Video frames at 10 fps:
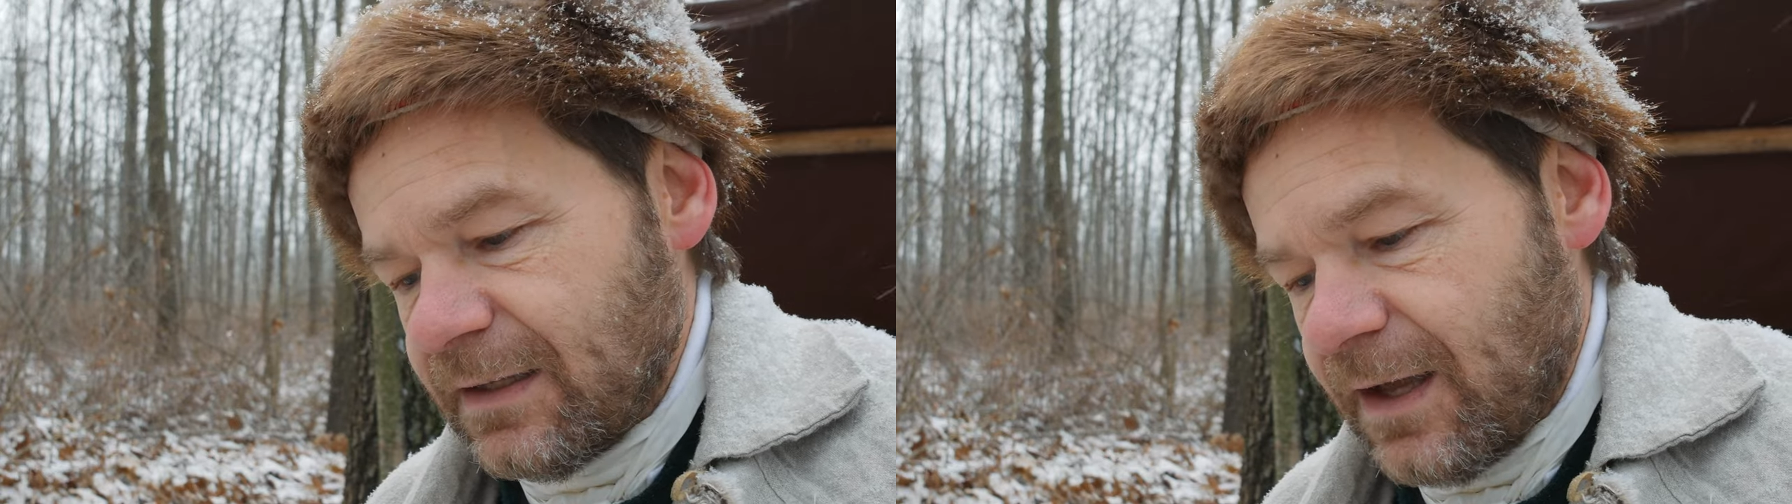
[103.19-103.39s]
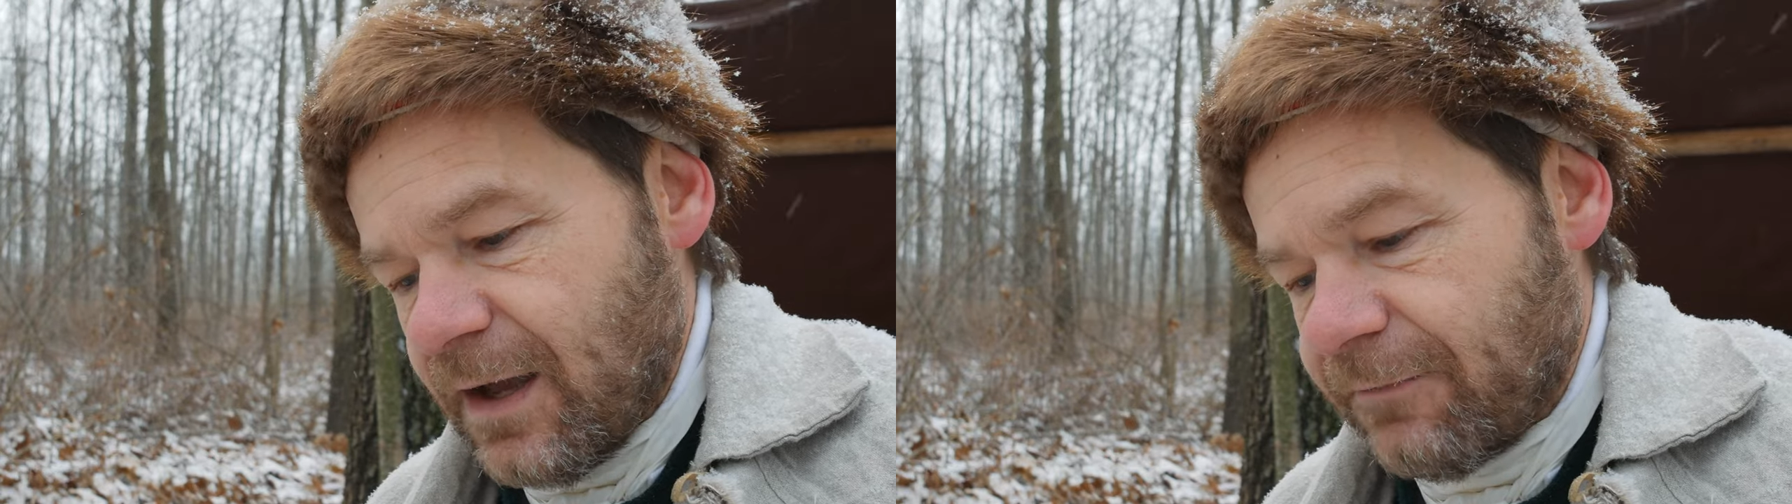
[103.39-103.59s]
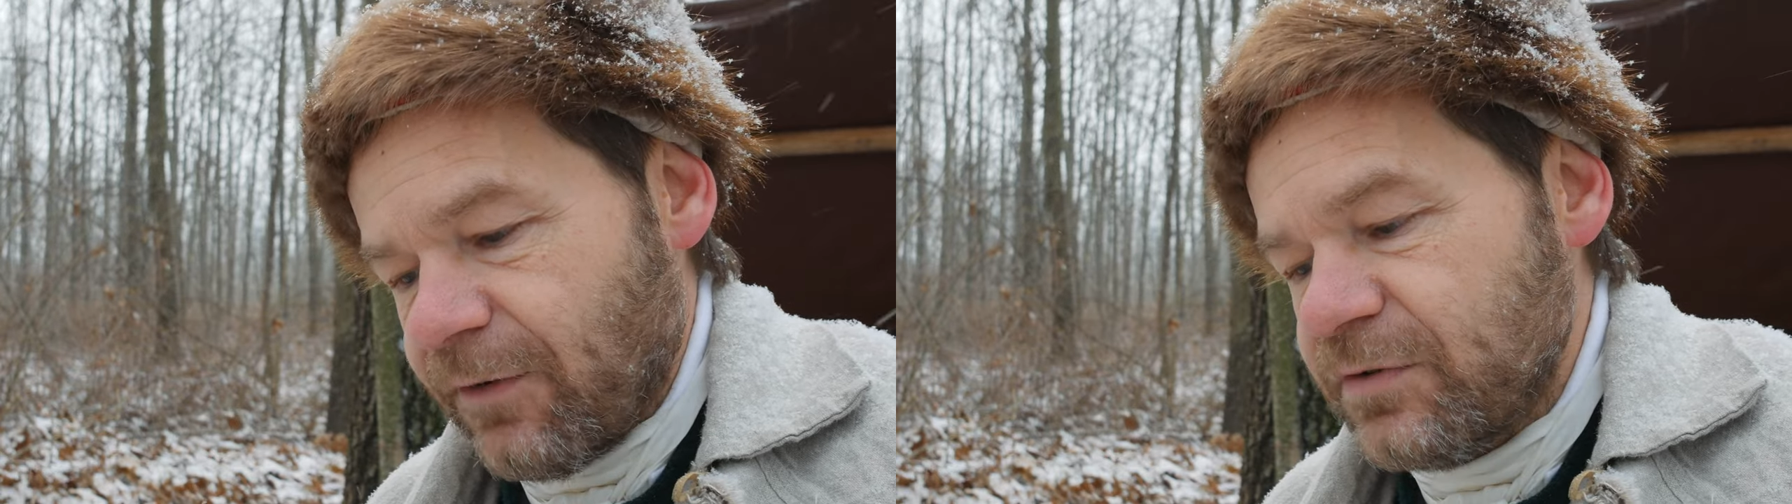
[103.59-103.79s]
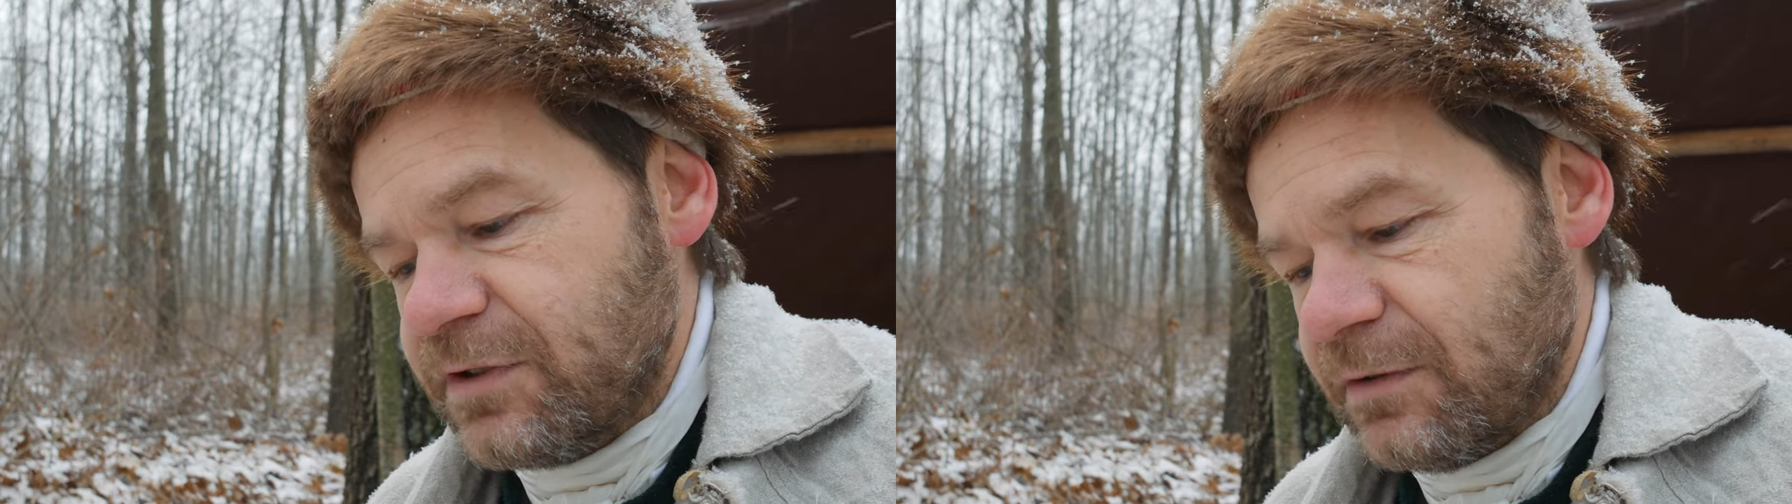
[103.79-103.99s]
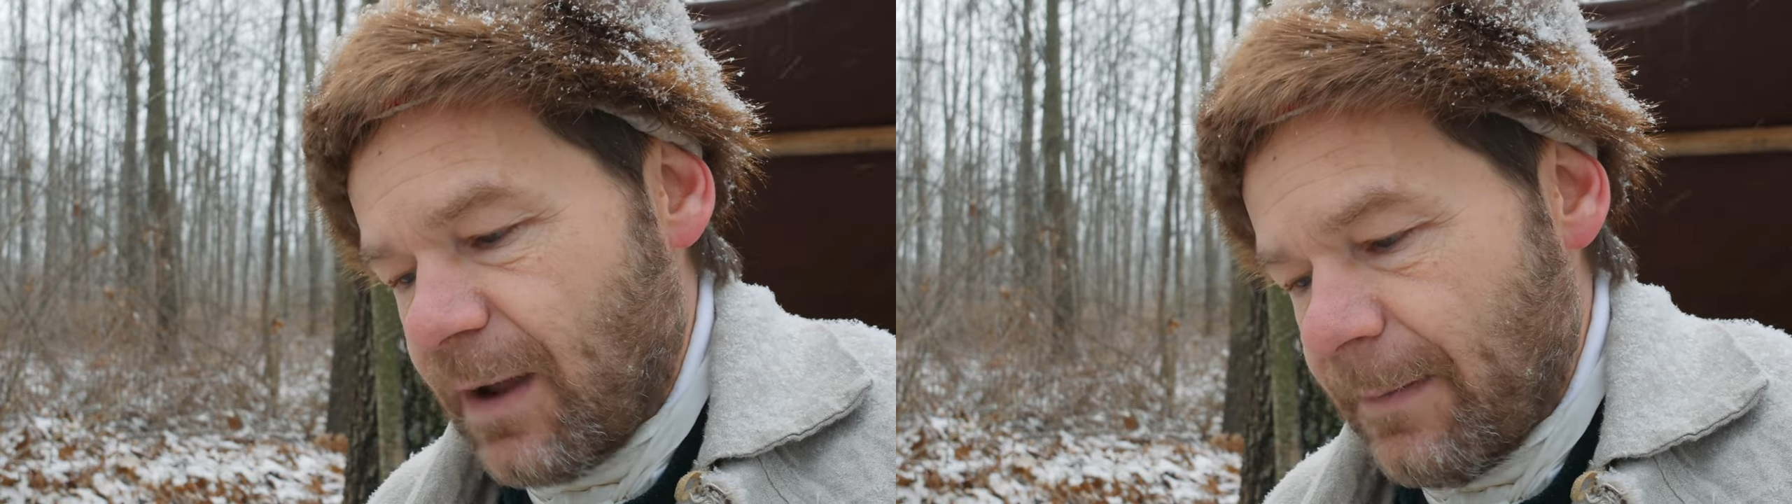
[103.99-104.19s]
uh,
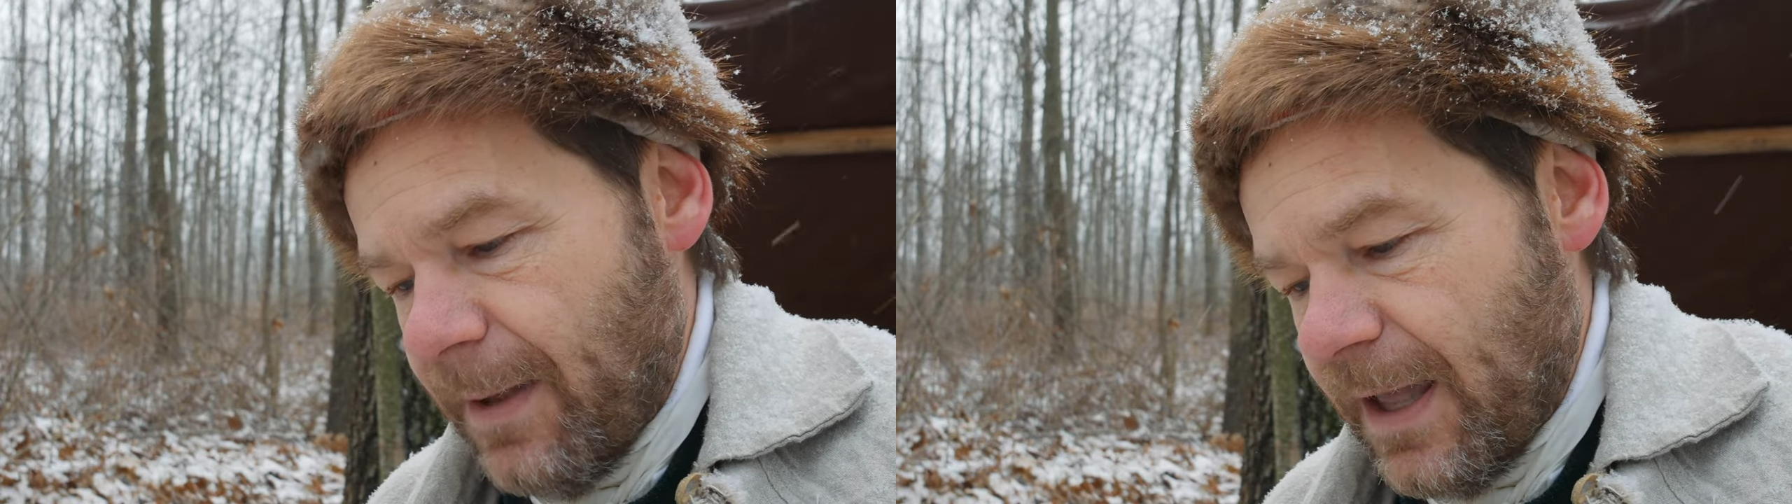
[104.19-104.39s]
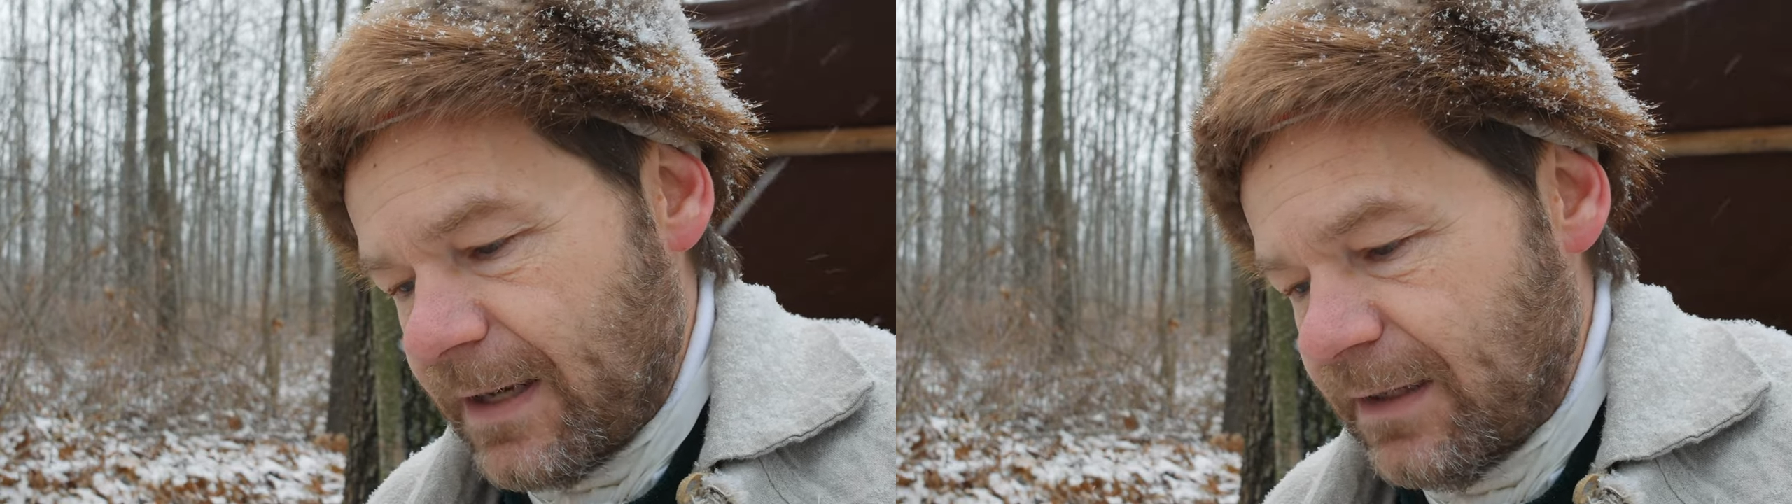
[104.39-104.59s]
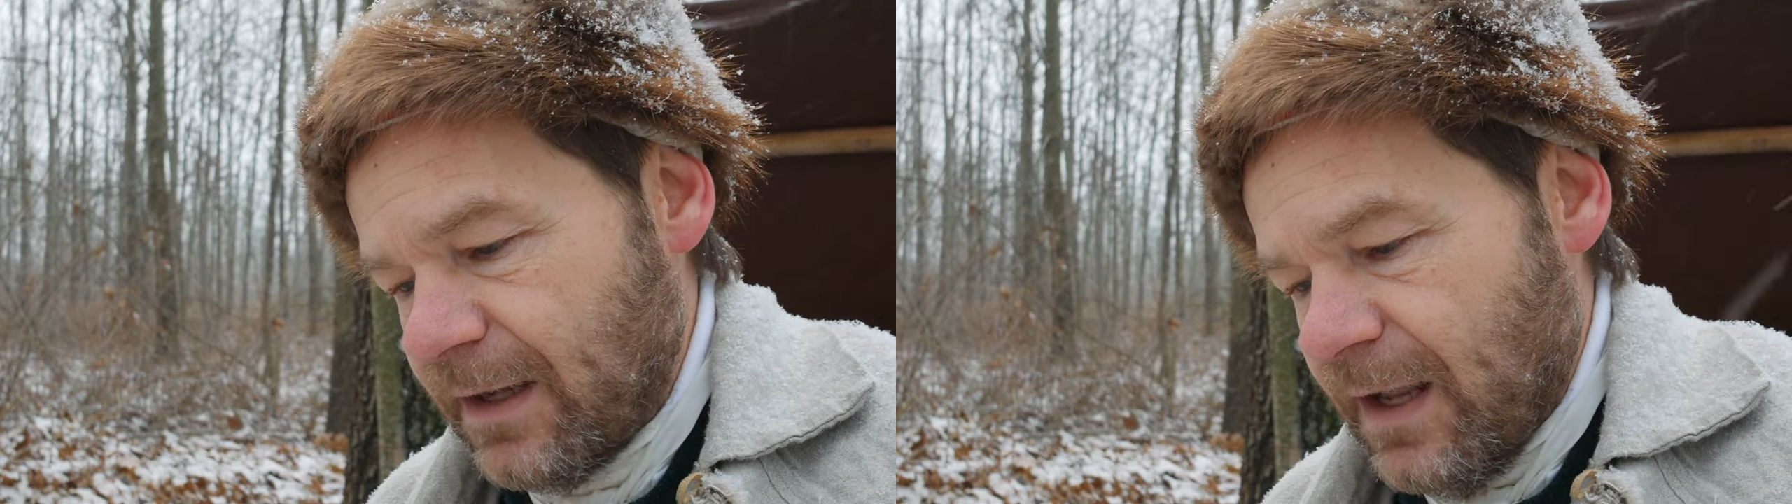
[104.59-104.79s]
froze in my pen,